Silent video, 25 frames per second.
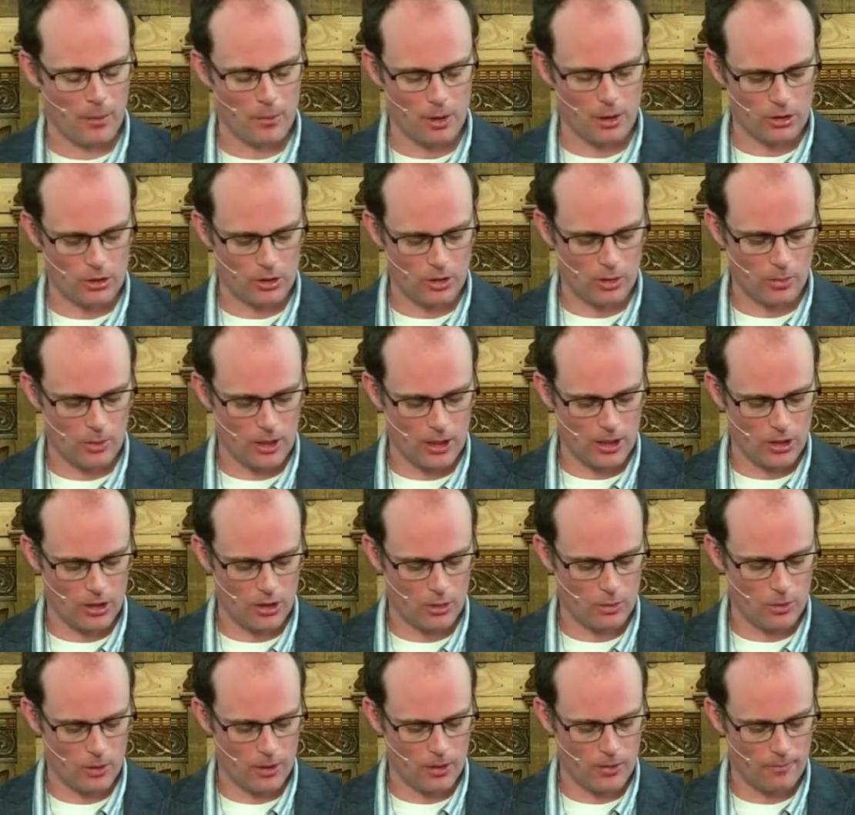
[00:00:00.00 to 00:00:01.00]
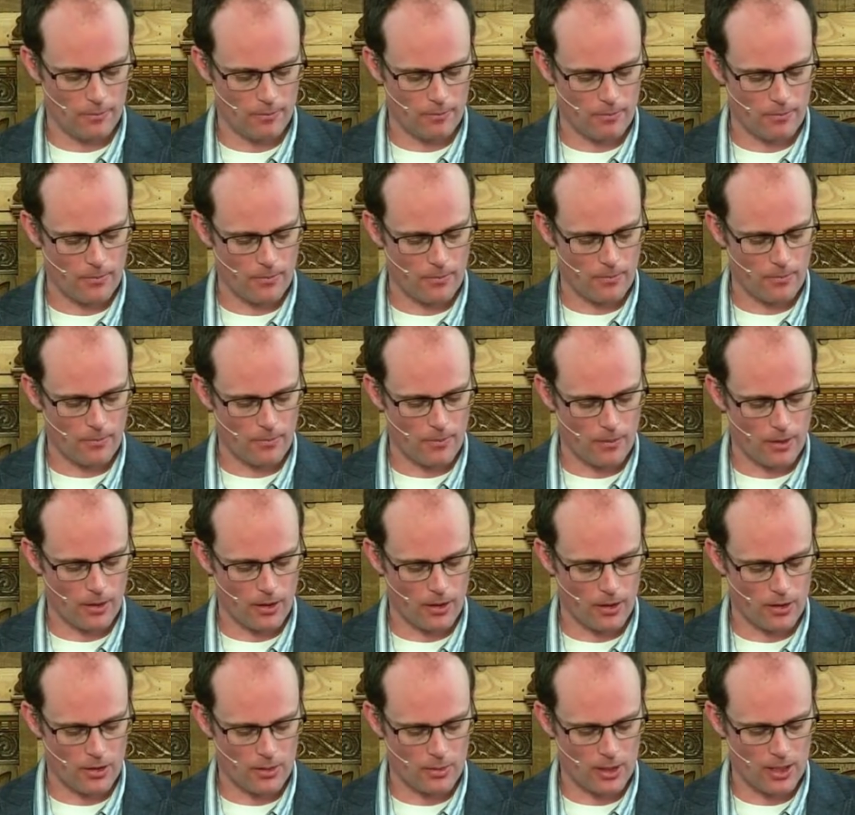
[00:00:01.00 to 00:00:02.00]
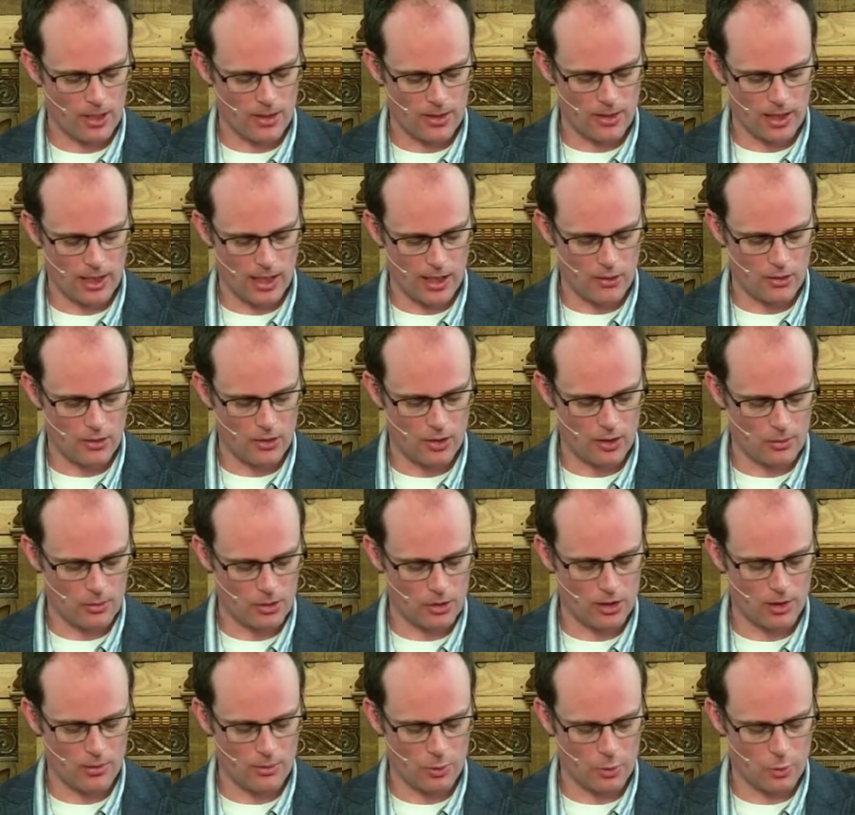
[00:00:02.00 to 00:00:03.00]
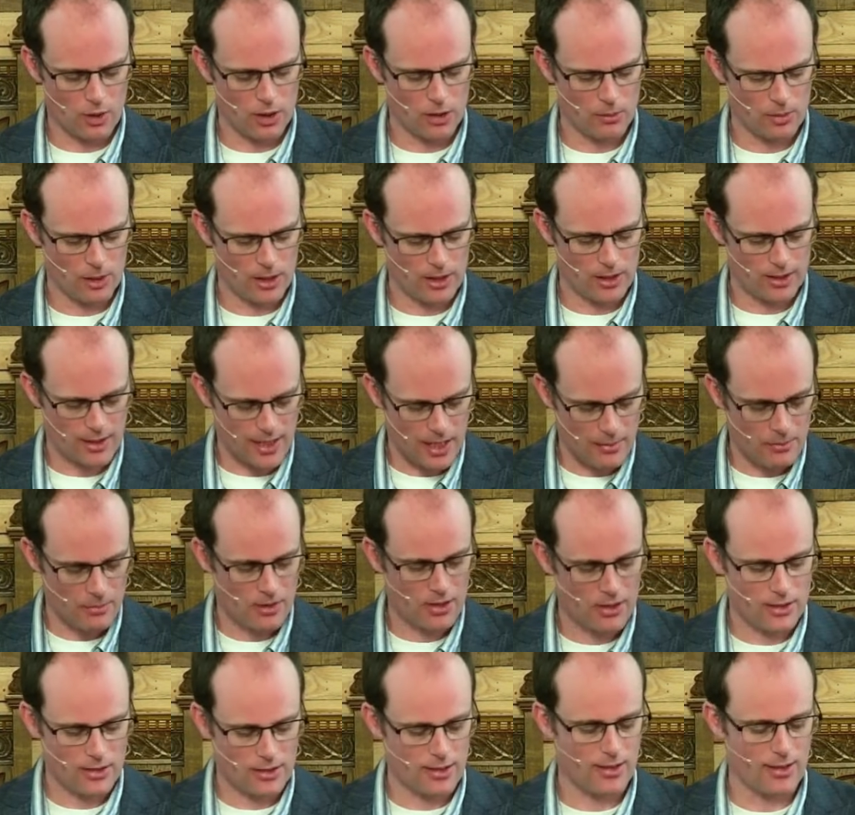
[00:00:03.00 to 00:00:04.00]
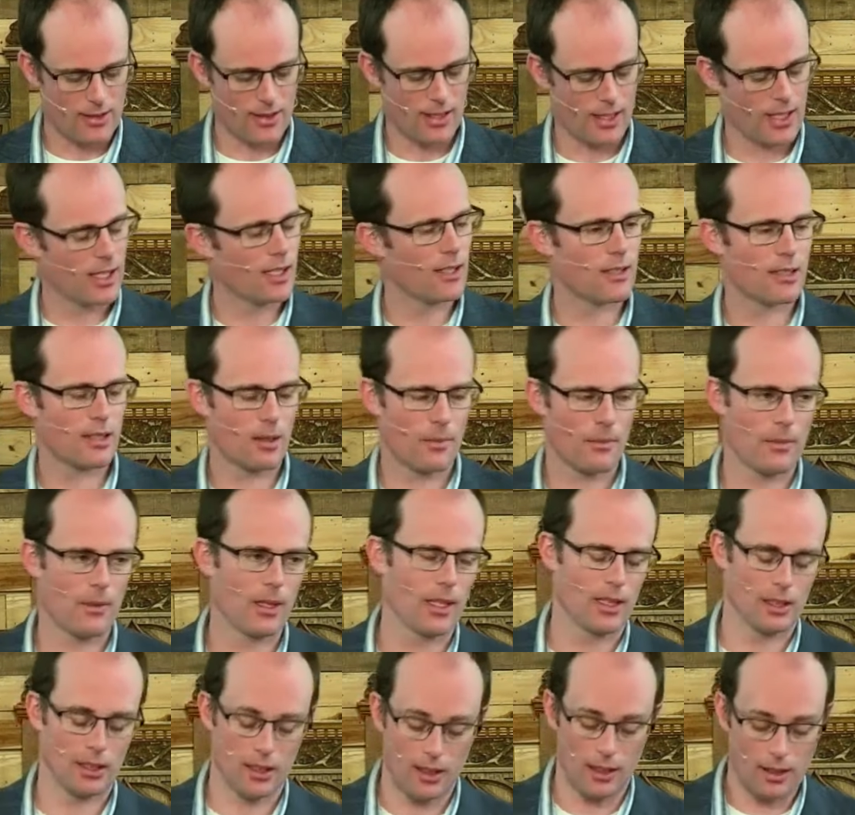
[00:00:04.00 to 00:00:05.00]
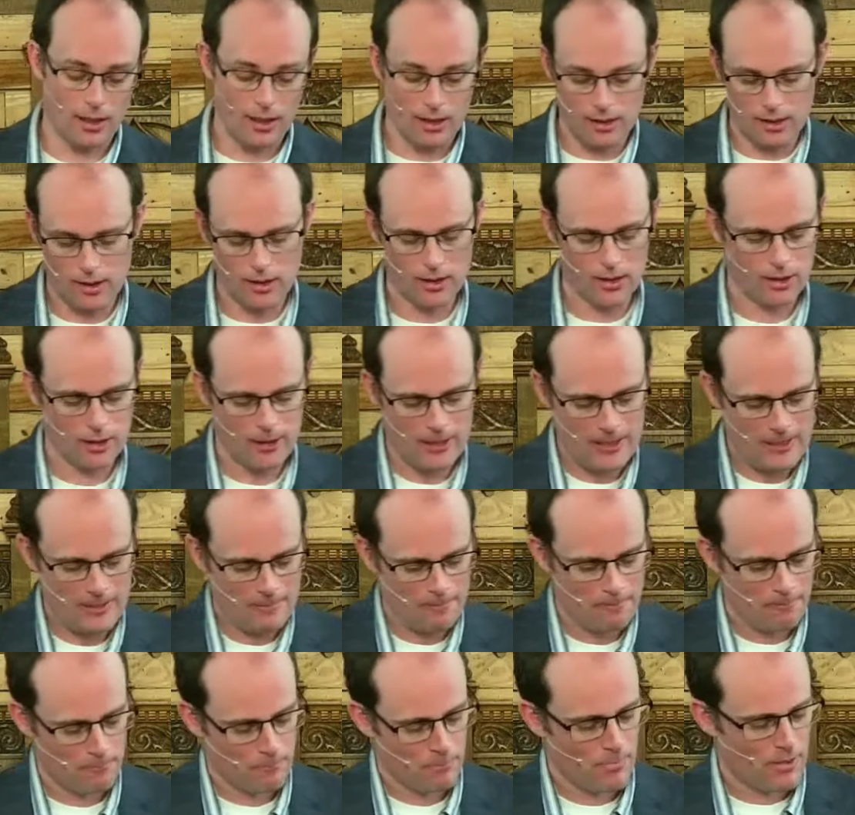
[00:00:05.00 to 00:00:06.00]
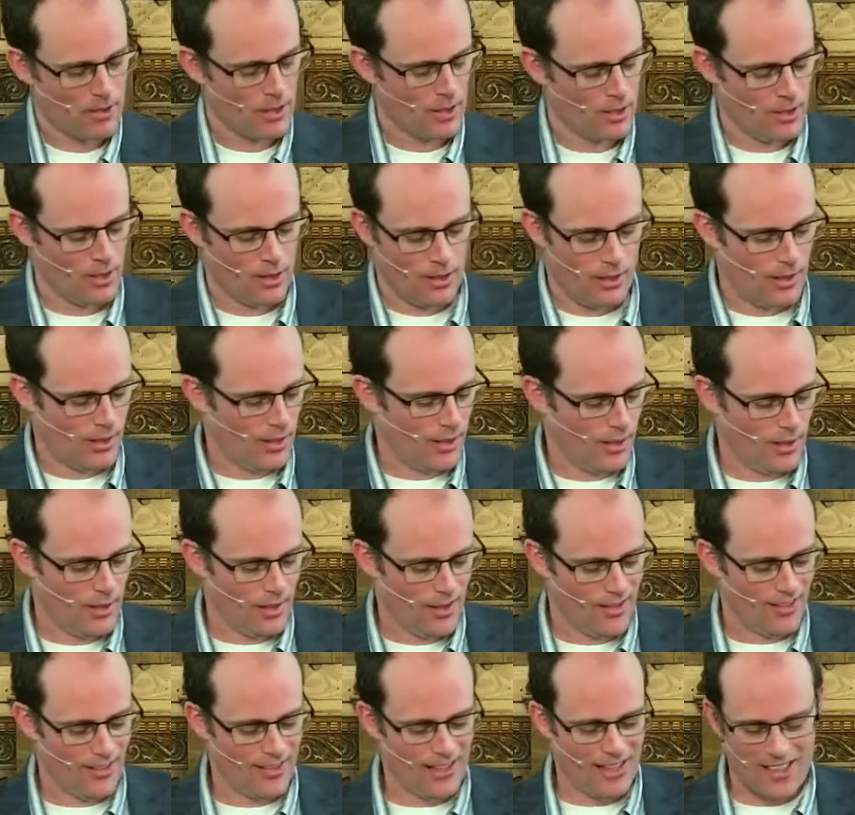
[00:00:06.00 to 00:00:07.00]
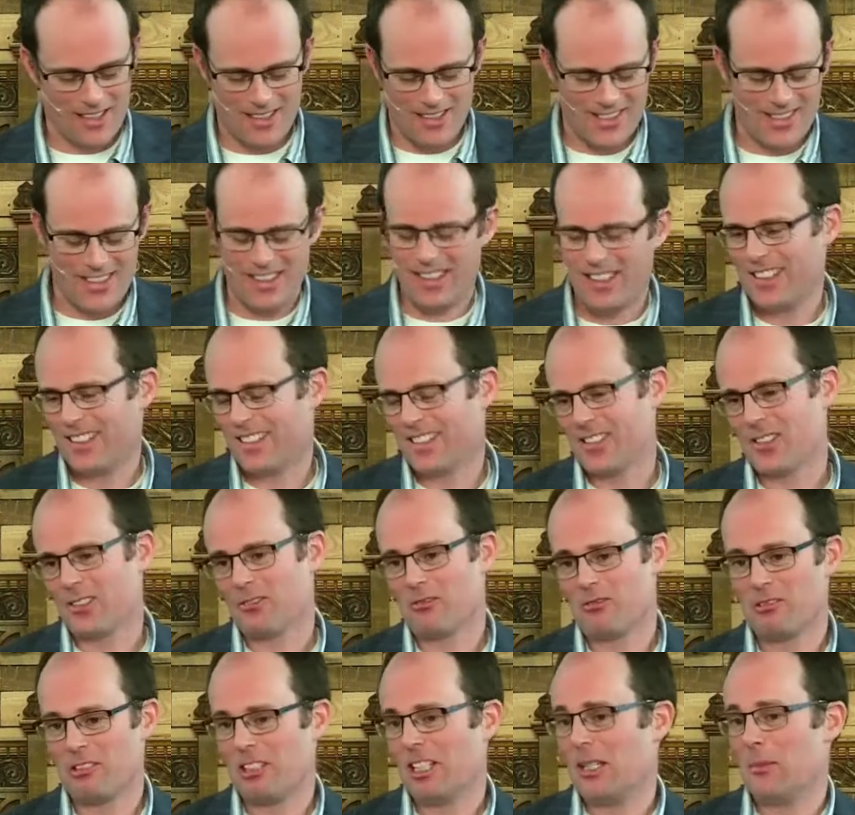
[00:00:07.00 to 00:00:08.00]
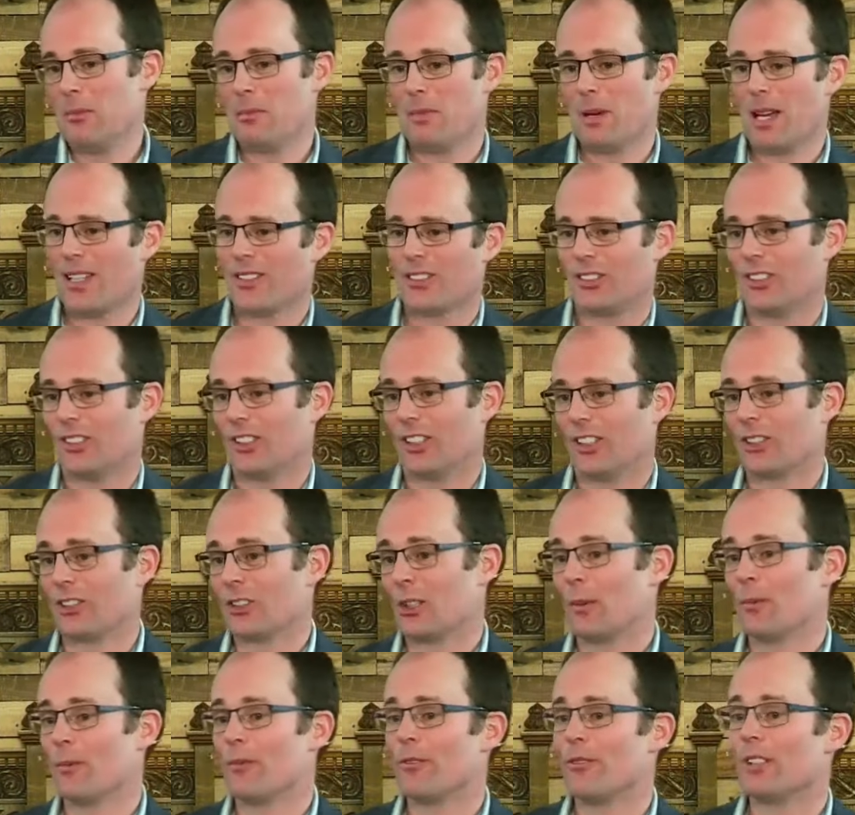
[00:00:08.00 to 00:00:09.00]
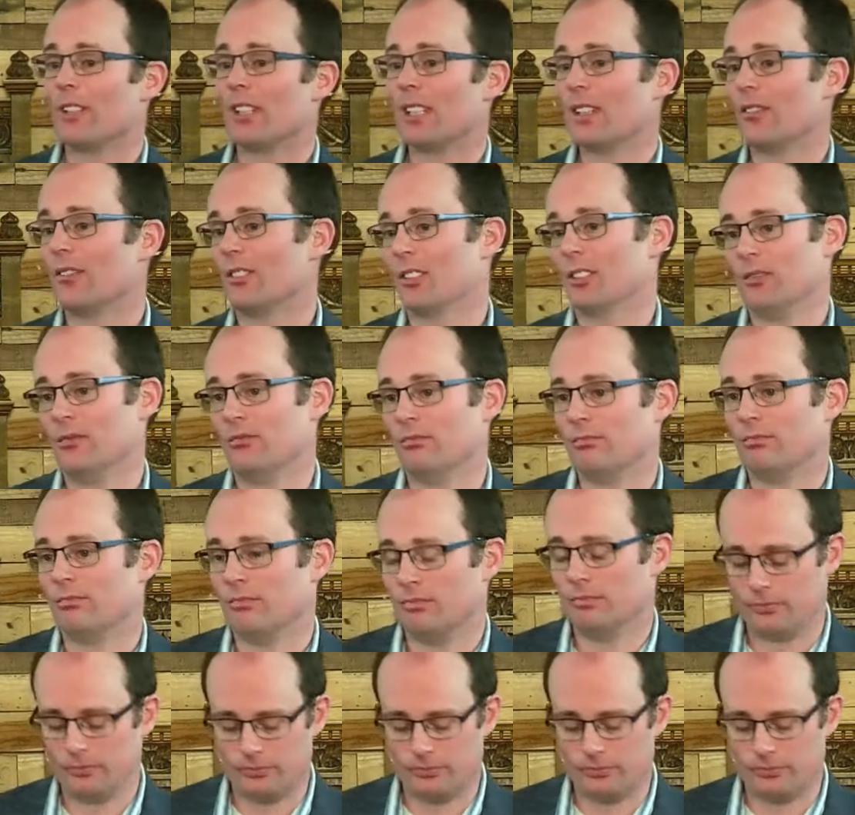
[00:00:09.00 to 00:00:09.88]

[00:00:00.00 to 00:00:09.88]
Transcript: But I don't know about you, but I think it's amazing how sometimes we can be tempted to say something like, well, that sin, it doesn't really matter because I'm forgiven.